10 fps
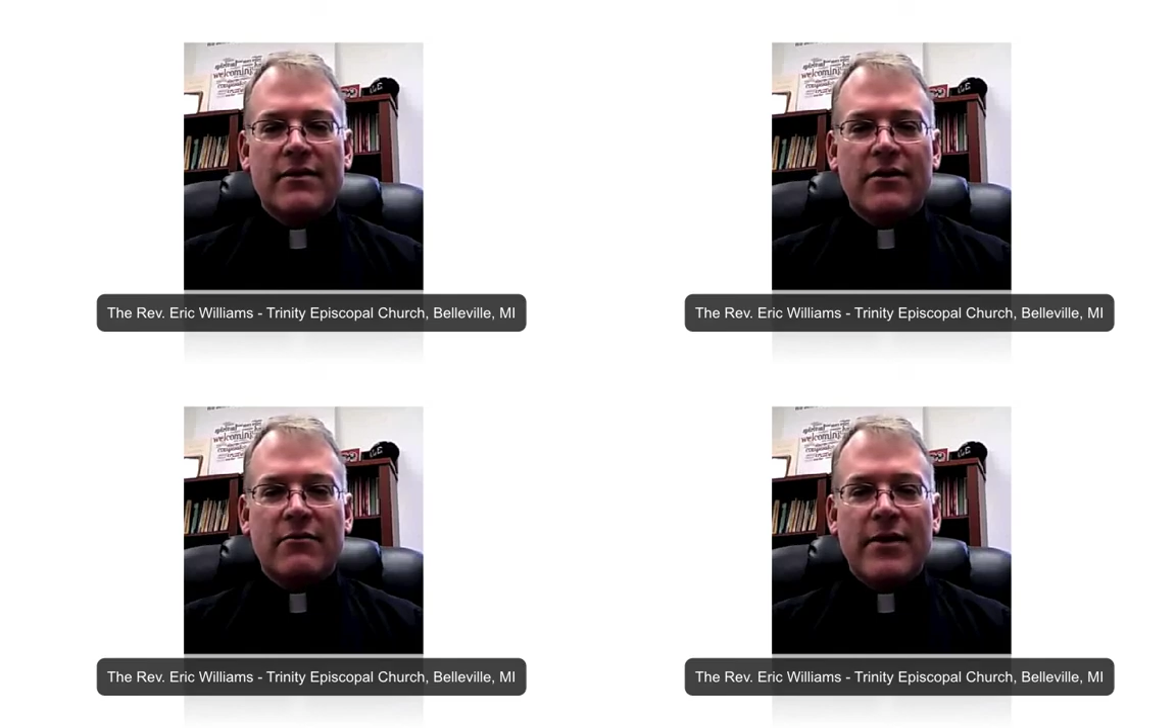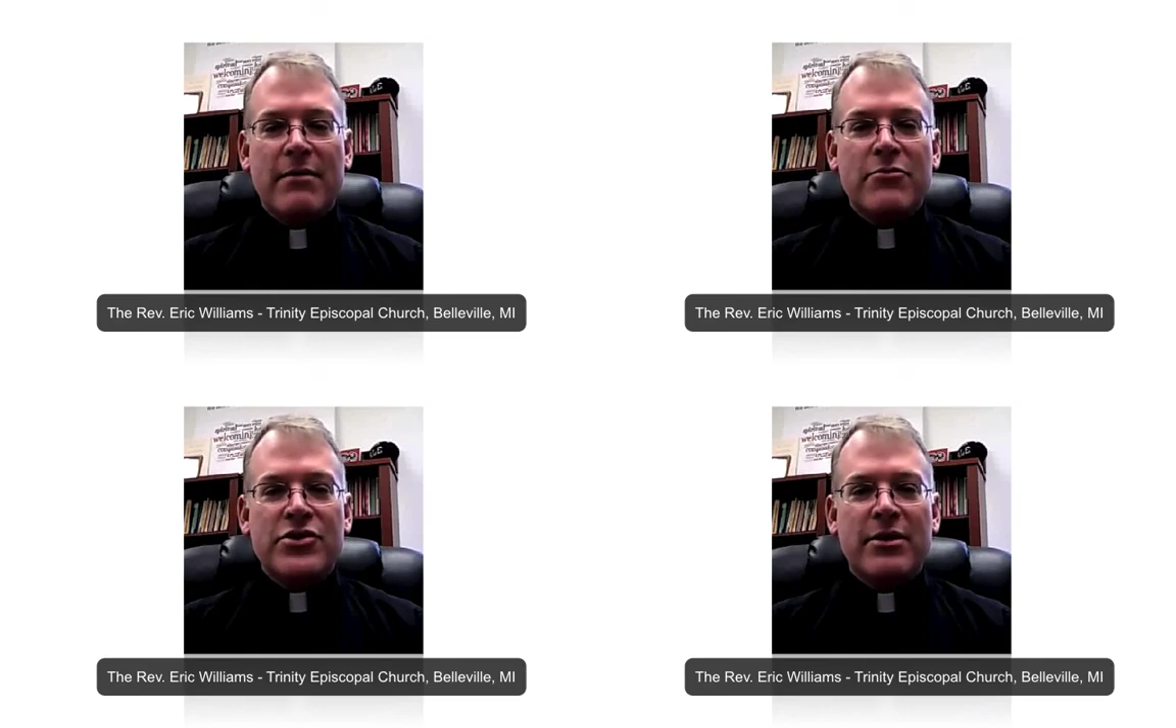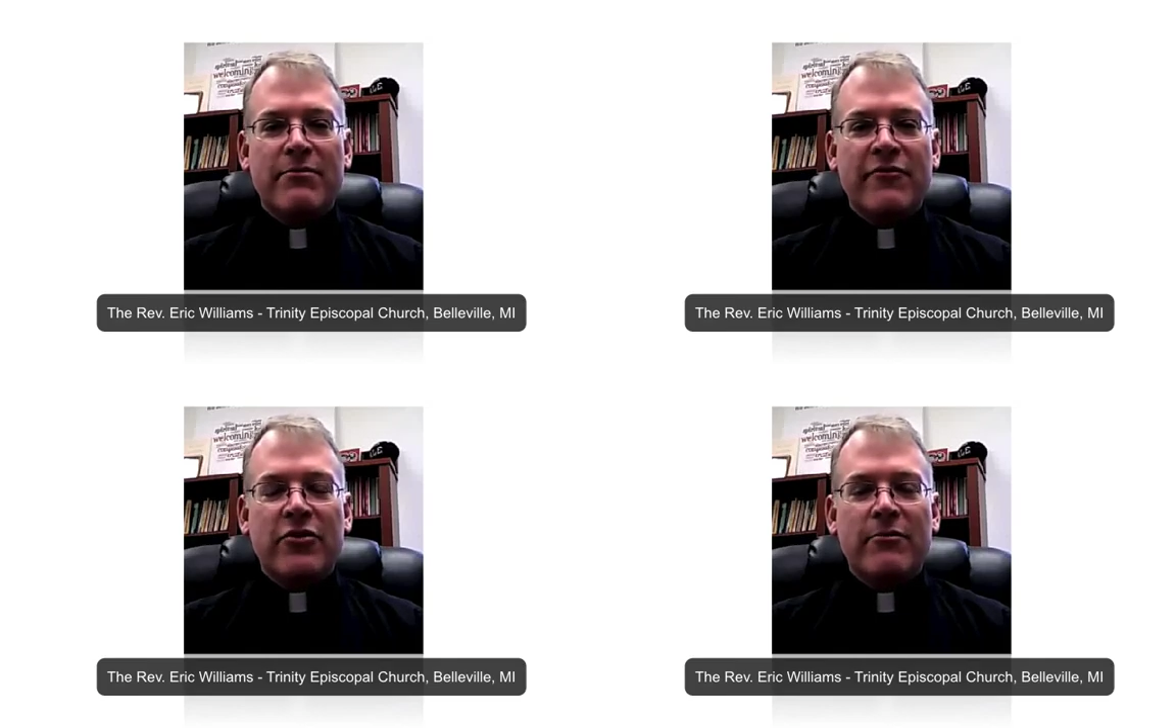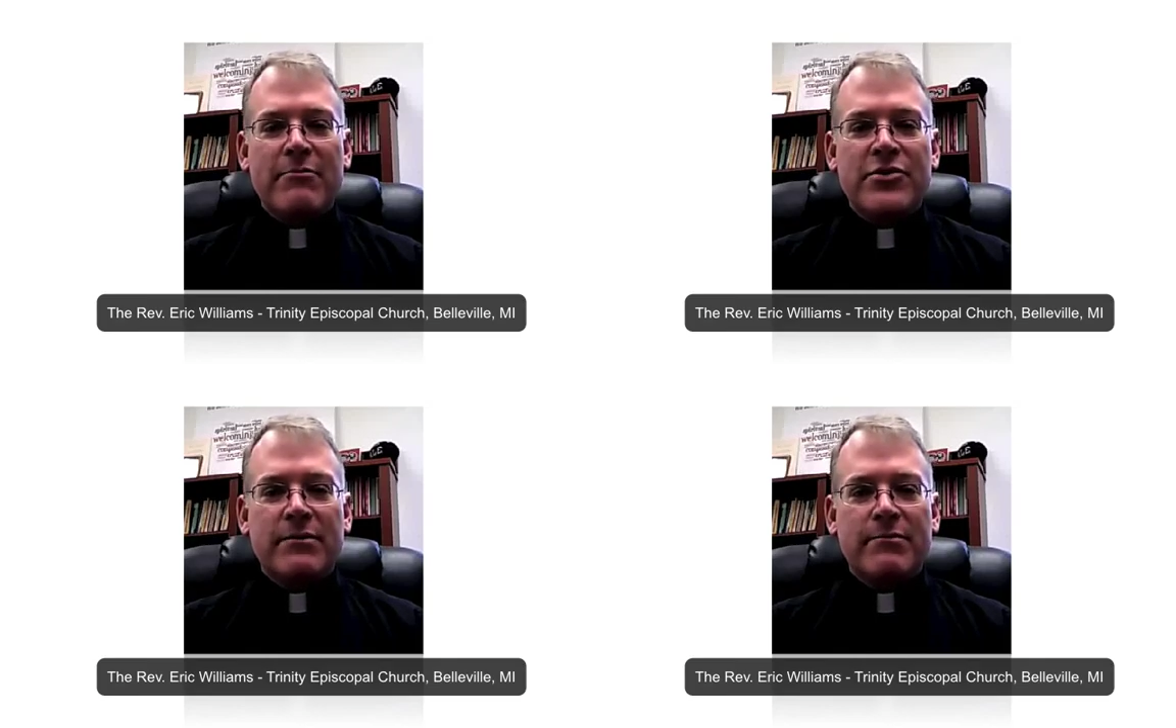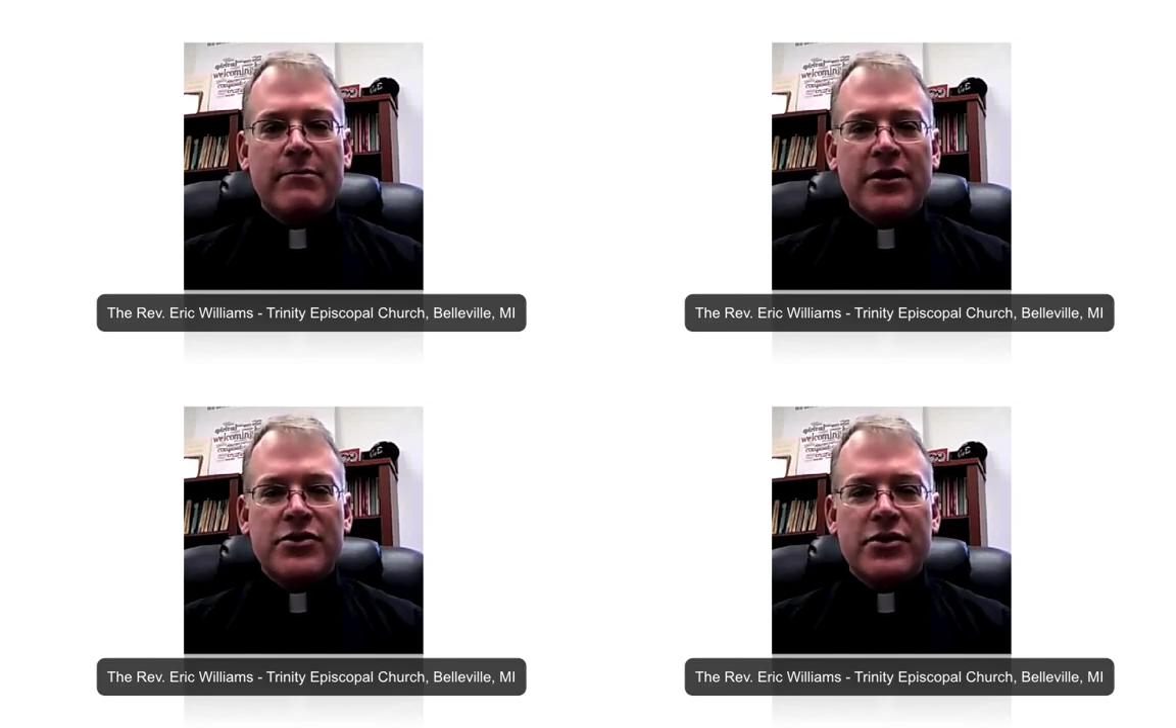membership, full membership
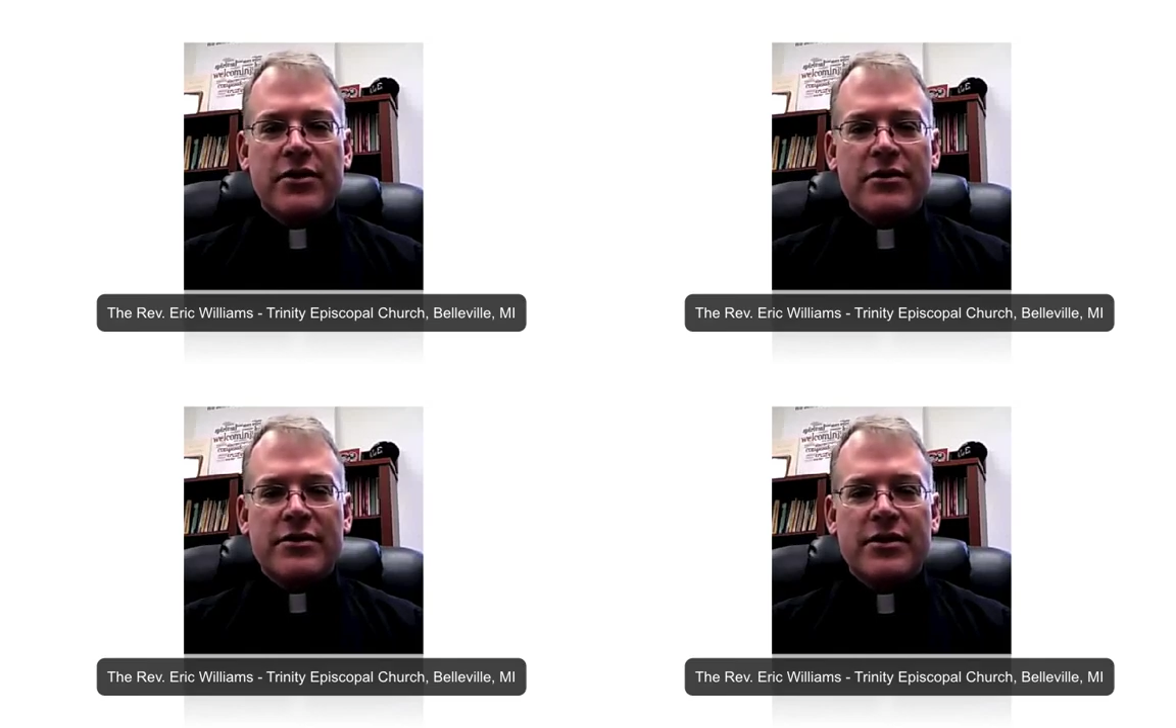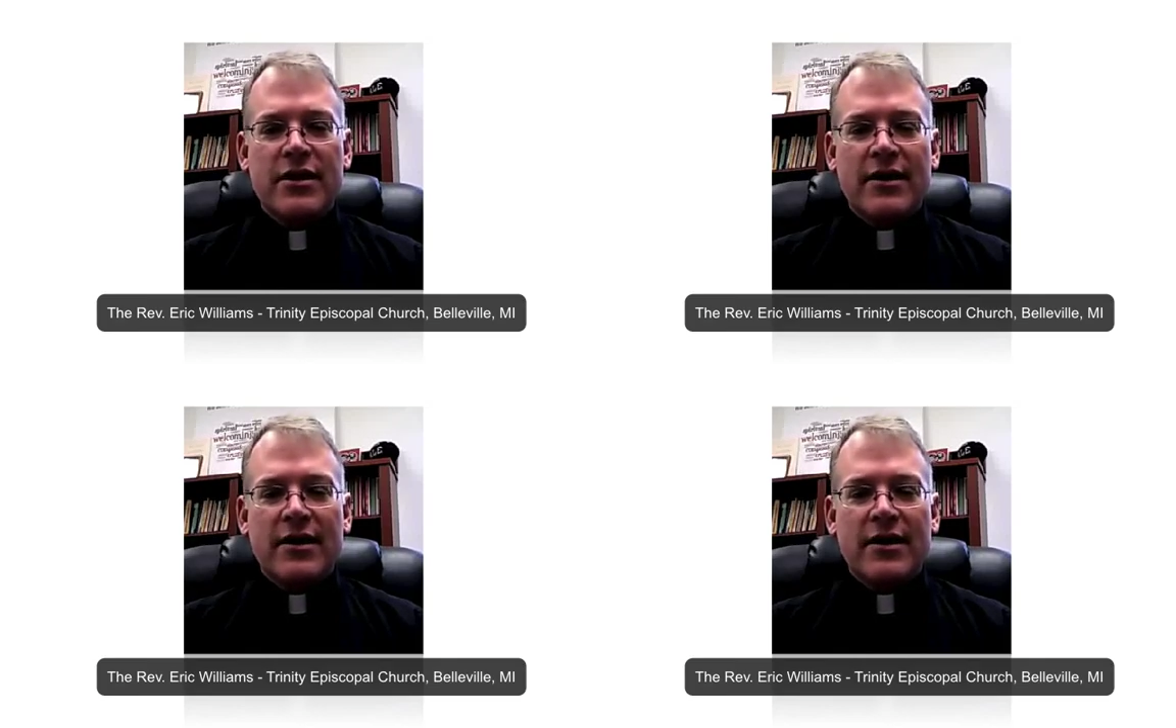in the church.